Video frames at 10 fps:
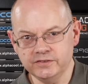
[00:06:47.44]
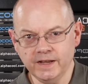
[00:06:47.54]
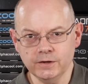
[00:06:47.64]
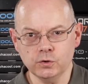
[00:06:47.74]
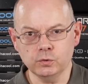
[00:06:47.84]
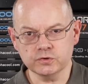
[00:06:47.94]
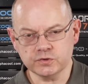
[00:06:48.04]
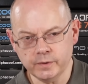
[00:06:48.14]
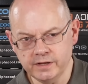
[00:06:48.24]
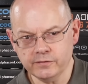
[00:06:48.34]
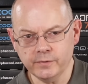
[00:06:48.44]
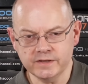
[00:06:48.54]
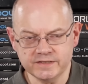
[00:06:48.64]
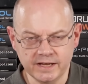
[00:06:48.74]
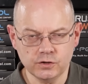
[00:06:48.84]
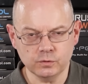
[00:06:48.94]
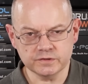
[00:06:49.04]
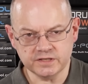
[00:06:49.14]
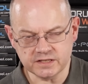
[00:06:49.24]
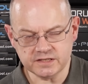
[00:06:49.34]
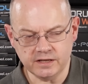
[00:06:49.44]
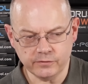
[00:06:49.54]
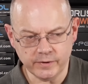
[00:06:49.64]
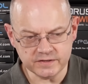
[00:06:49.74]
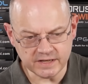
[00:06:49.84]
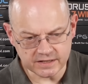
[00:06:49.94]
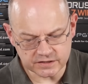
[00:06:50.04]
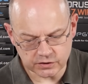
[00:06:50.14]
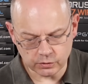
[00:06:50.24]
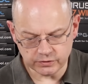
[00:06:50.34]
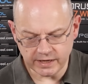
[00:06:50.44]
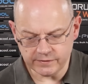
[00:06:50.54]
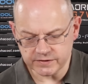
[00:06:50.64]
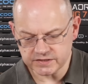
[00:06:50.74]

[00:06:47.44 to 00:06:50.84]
10 cores, 20 threads, 8 cores, 16 threads, and so on down the